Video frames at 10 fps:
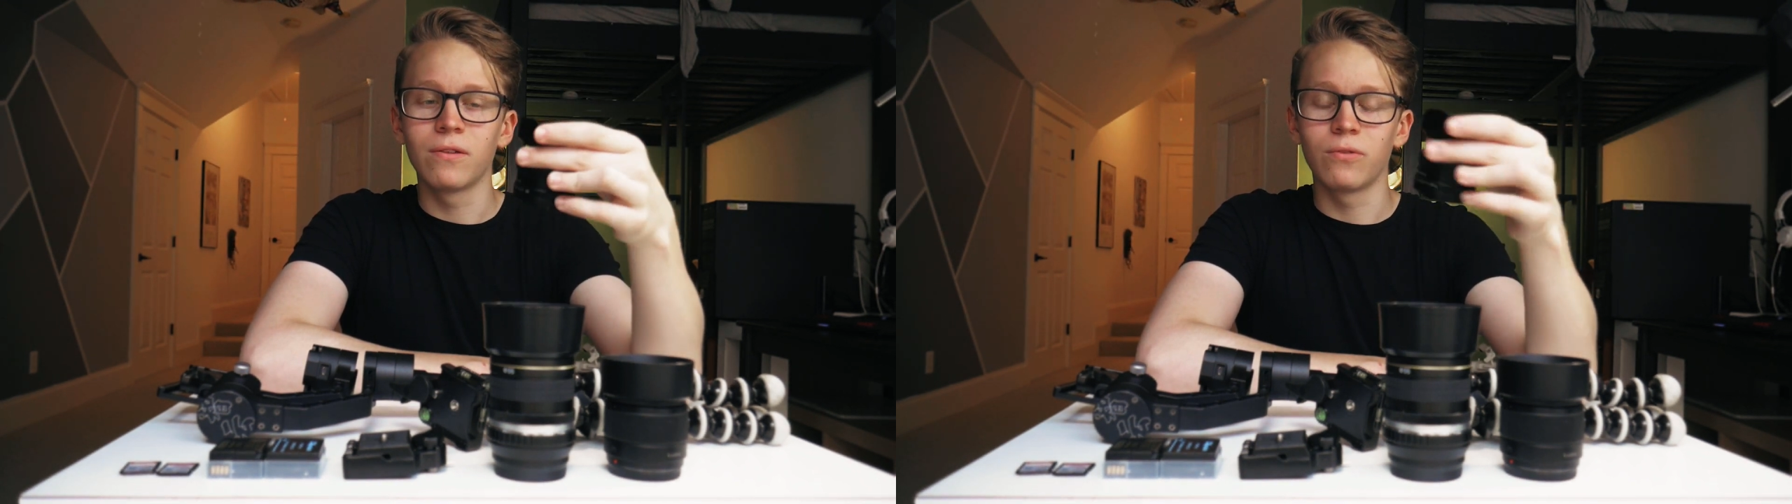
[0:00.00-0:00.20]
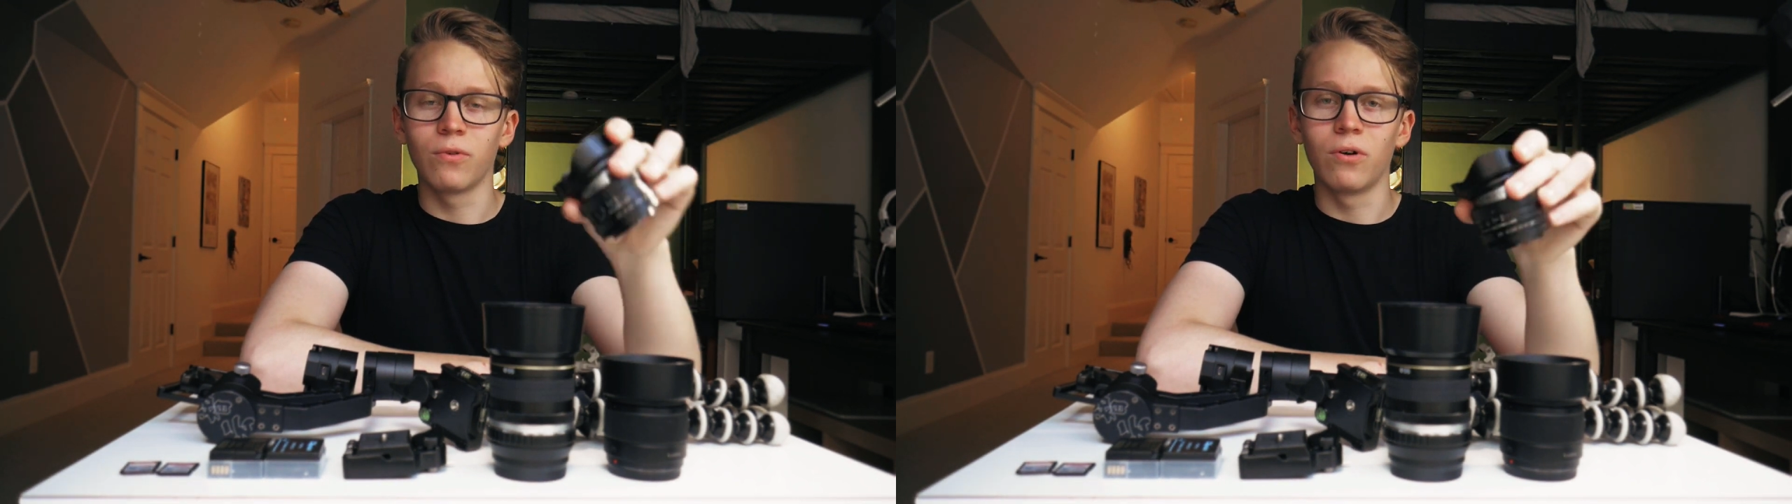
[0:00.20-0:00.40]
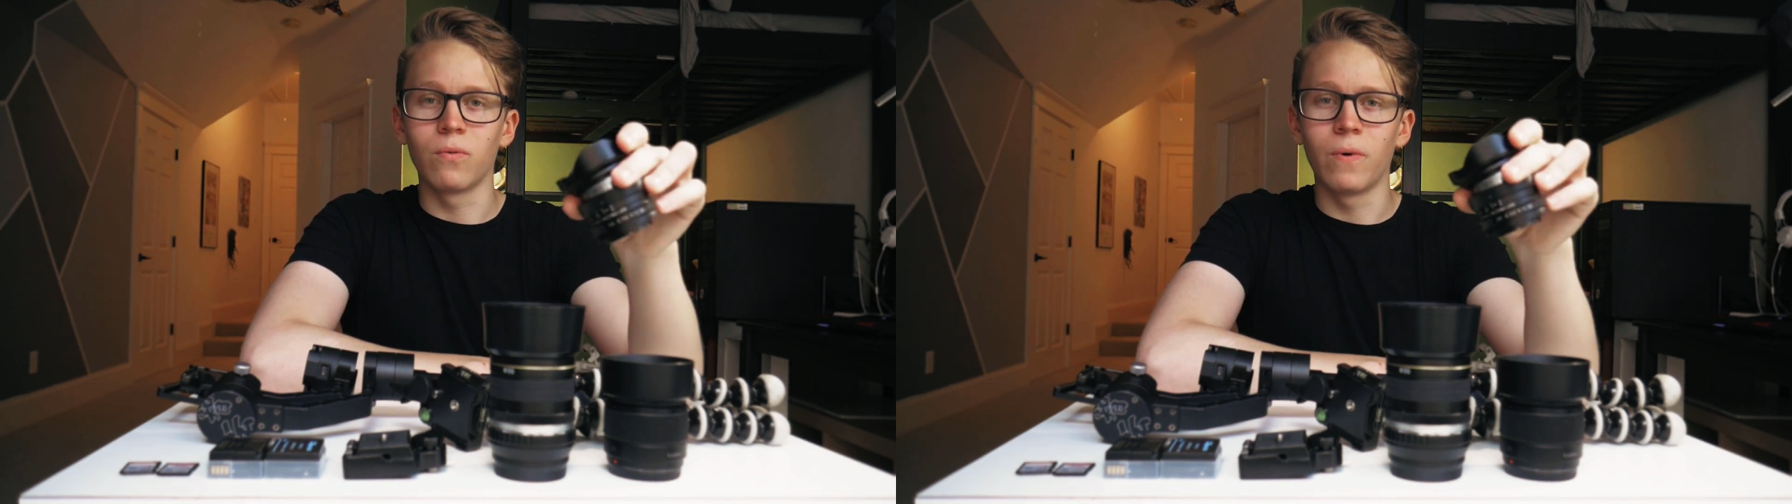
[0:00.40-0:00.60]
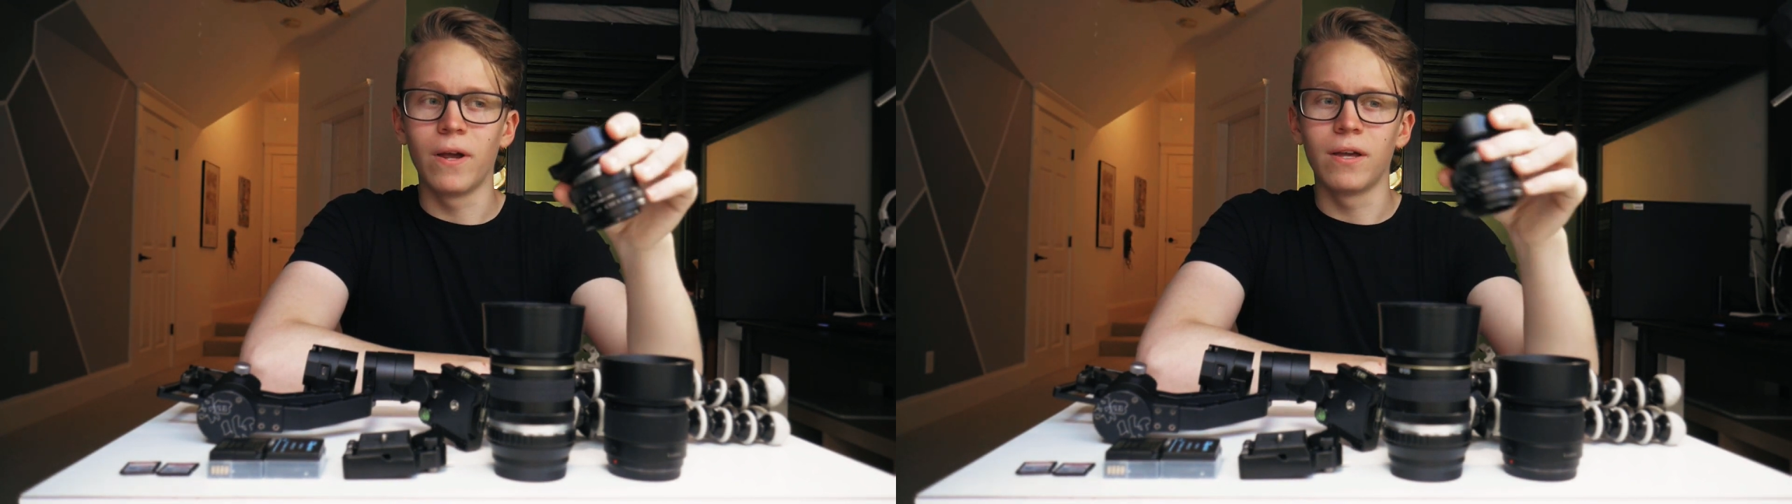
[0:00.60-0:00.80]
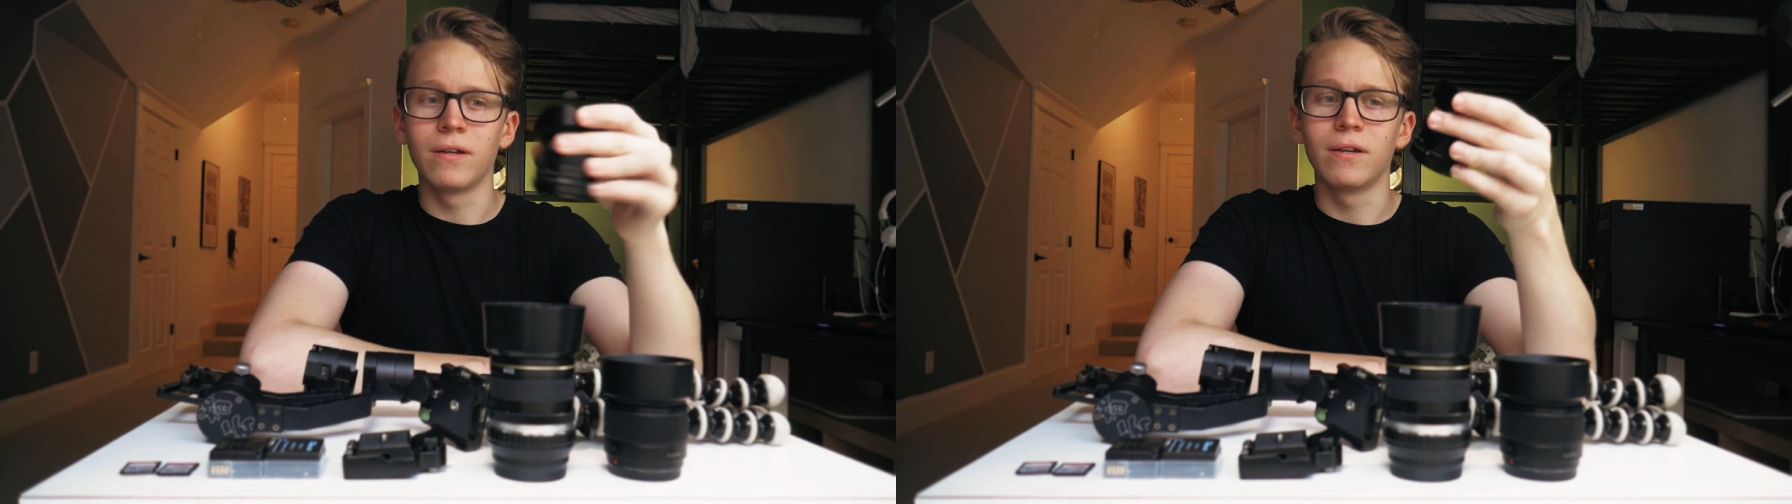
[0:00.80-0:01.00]
the wrong
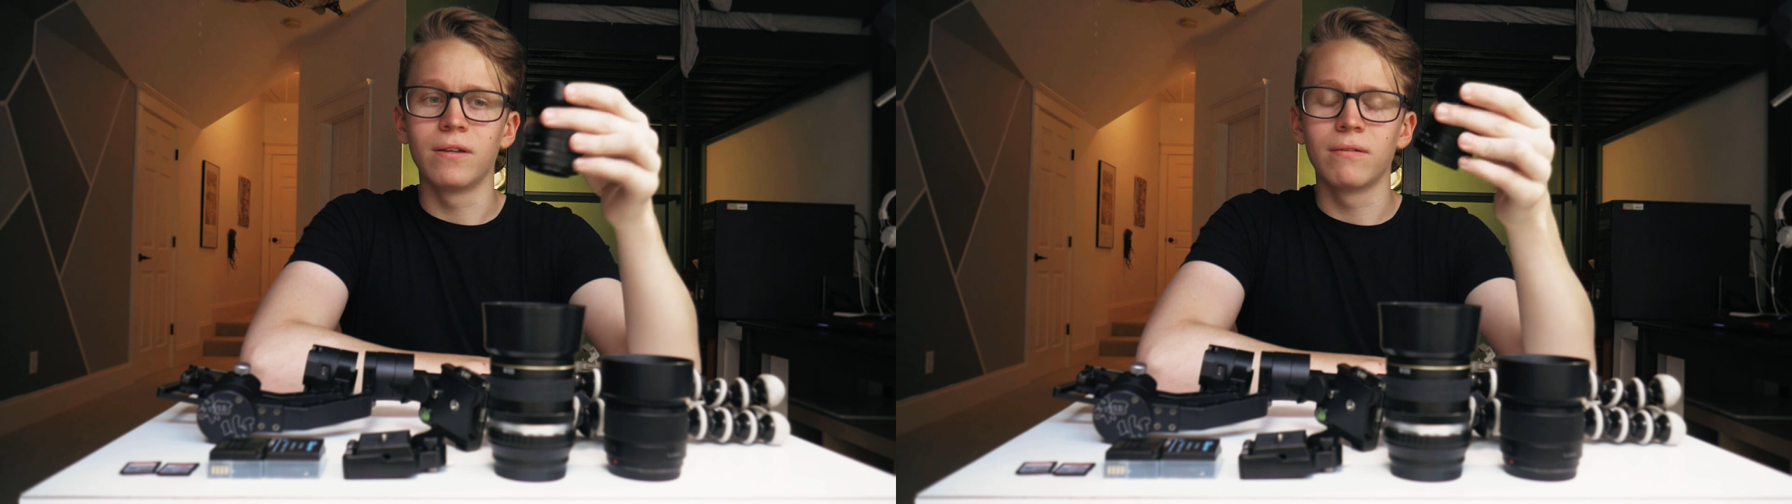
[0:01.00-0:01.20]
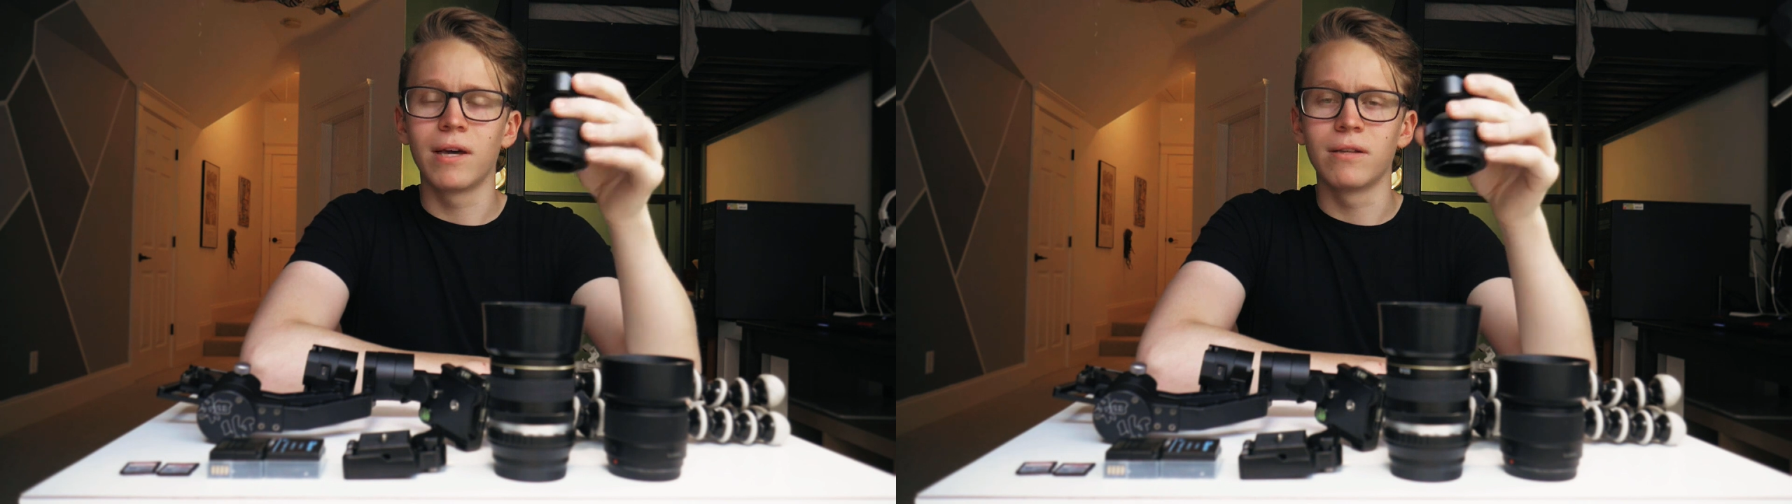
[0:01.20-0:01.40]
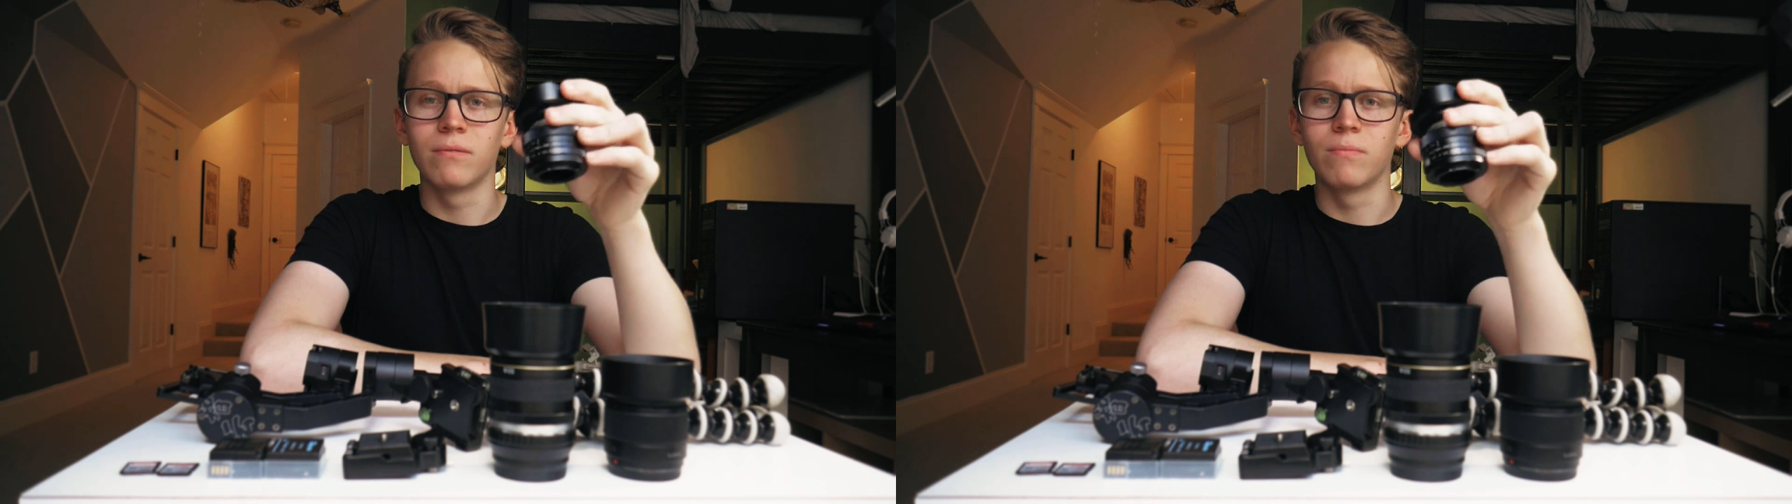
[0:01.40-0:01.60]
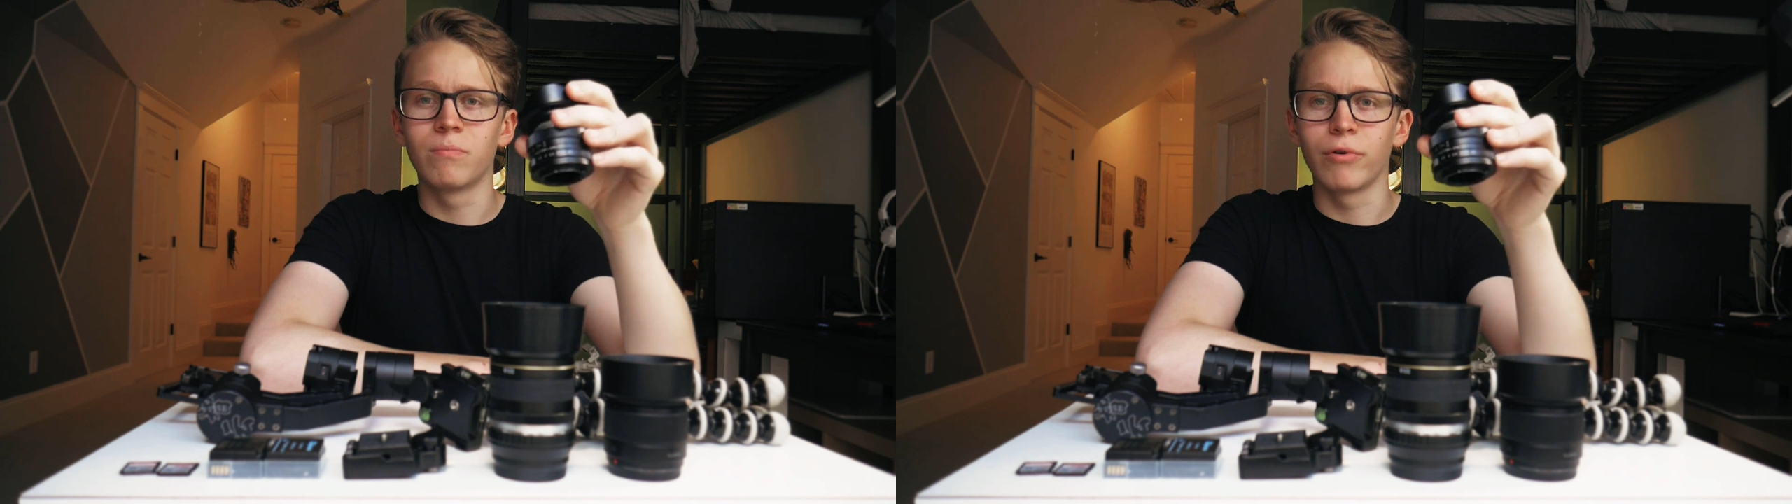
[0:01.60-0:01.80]
way and had to